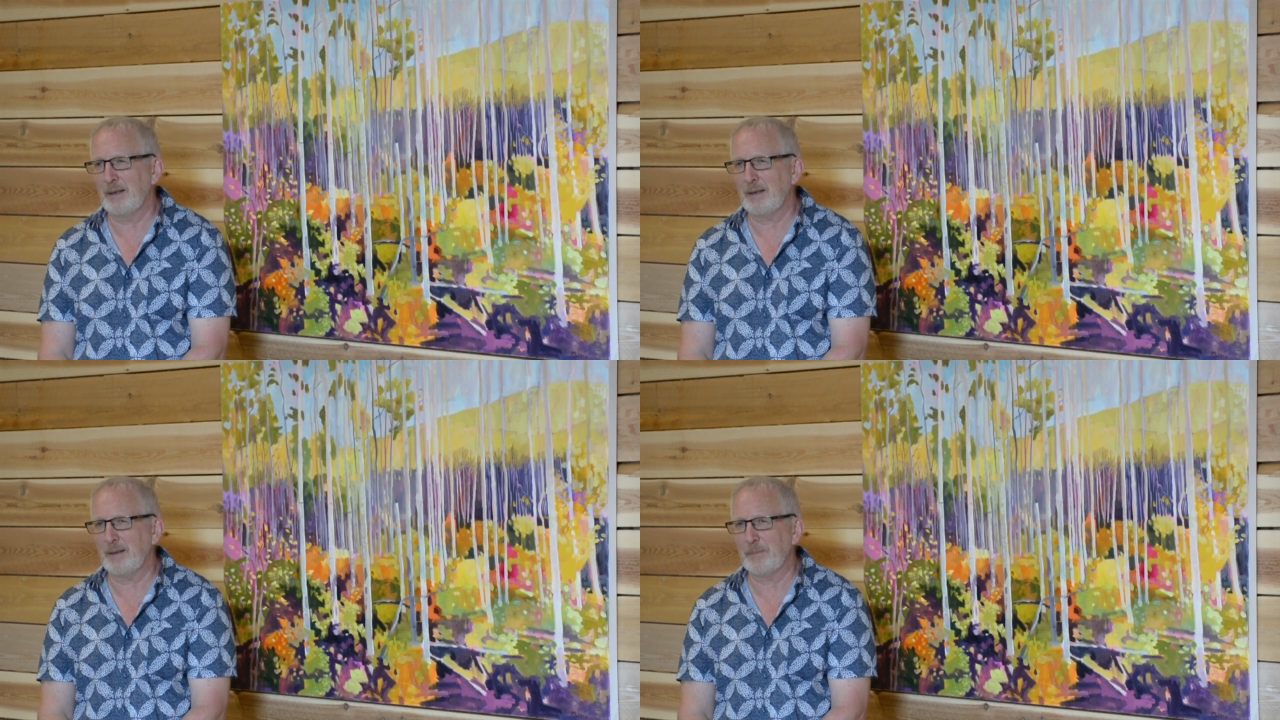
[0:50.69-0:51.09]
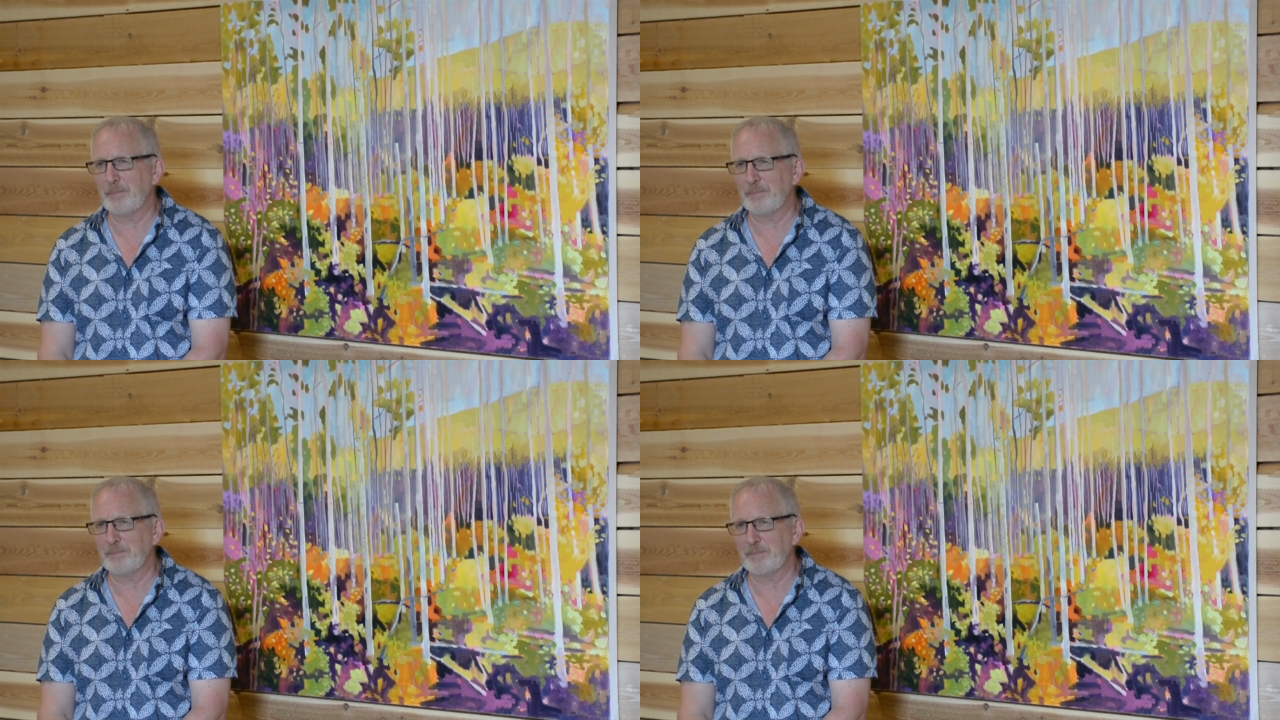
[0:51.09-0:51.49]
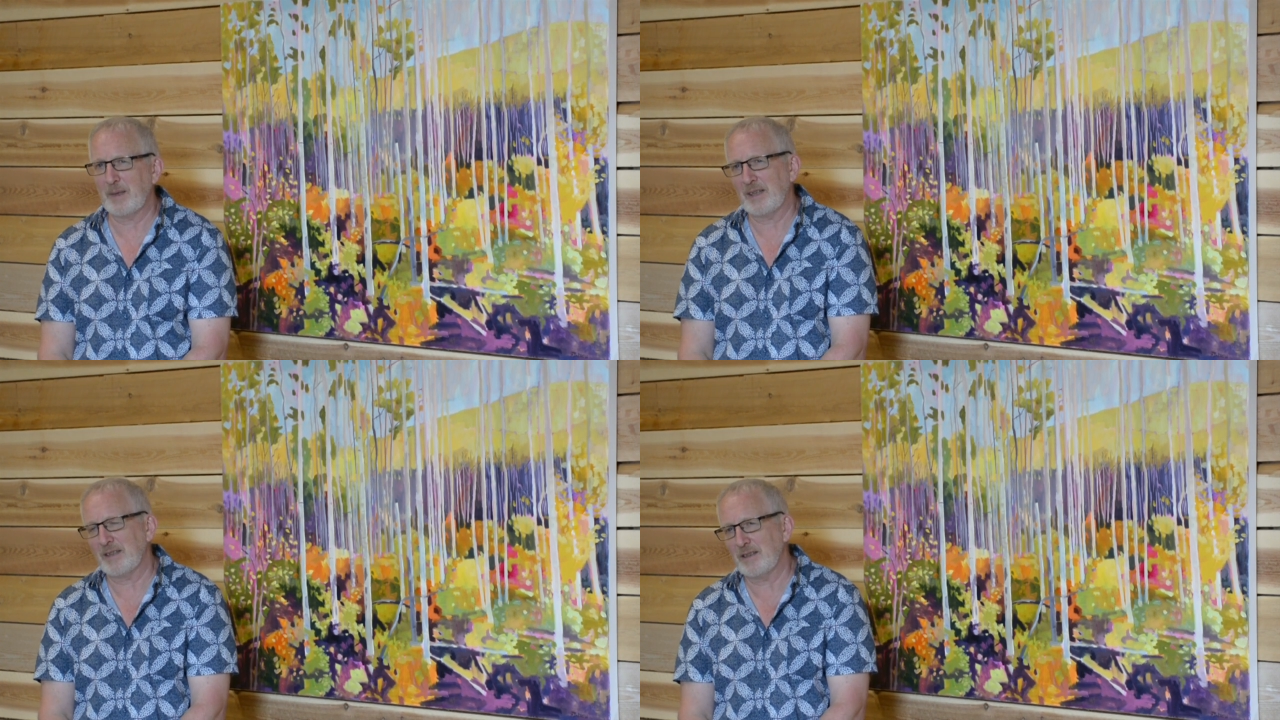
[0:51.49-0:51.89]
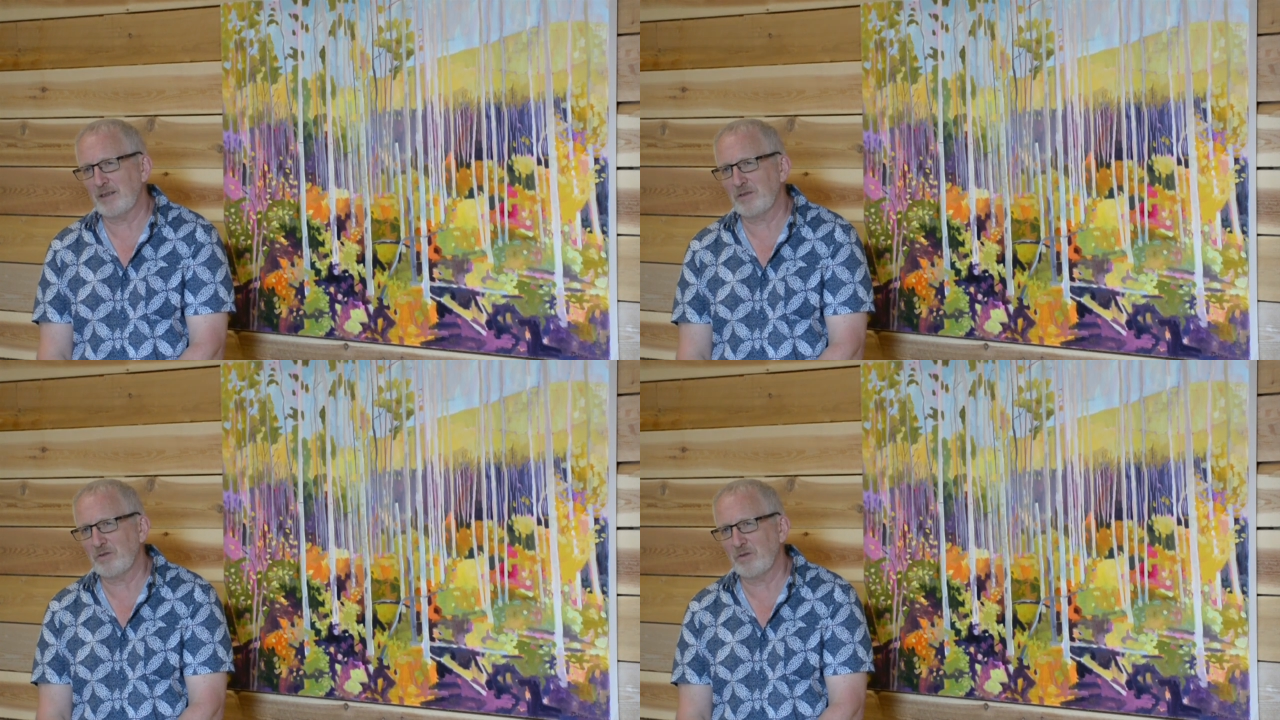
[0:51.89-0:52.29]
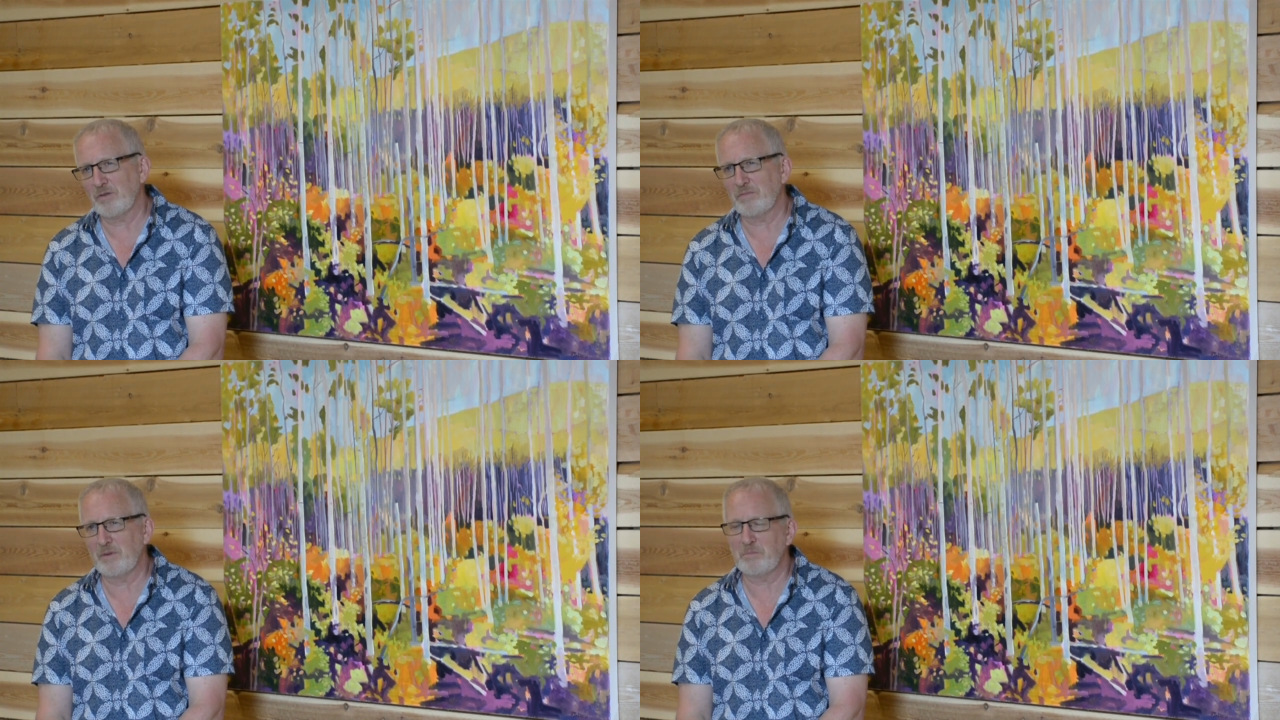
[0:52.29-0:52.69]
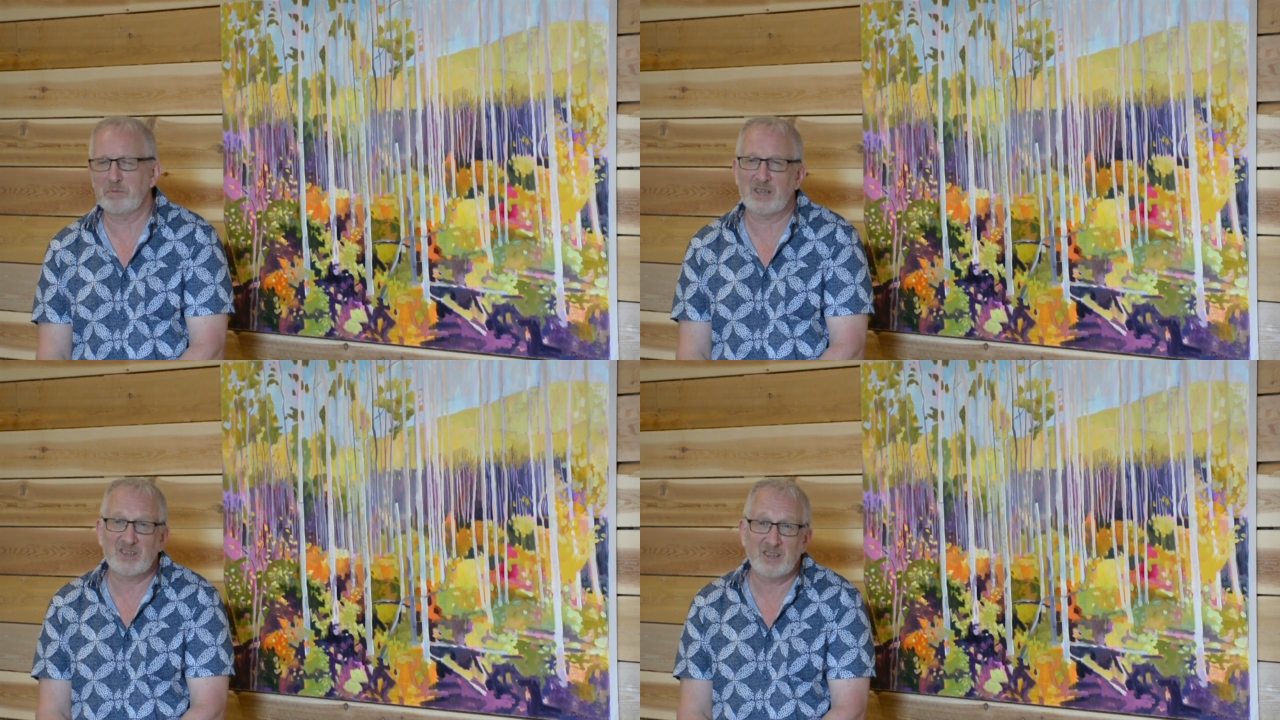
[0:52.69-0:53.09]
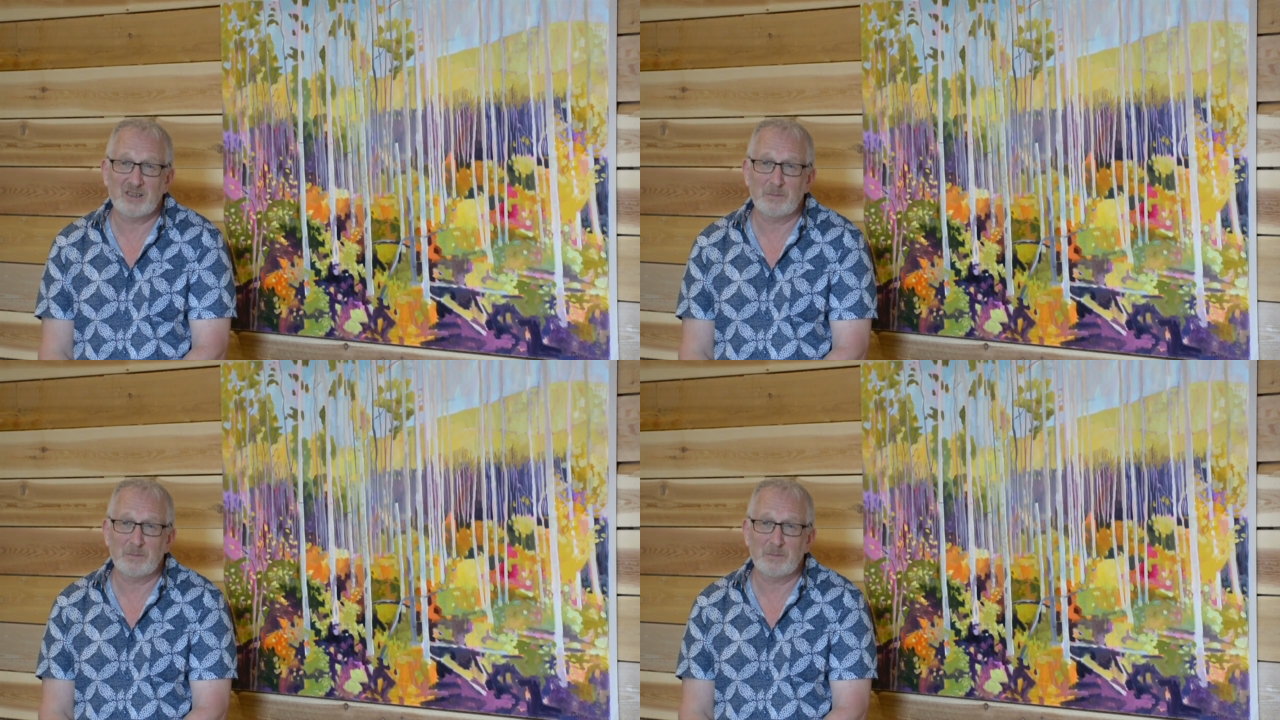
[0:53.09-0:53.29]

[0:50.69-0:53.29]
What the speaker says: I guess it's sort of impressionism,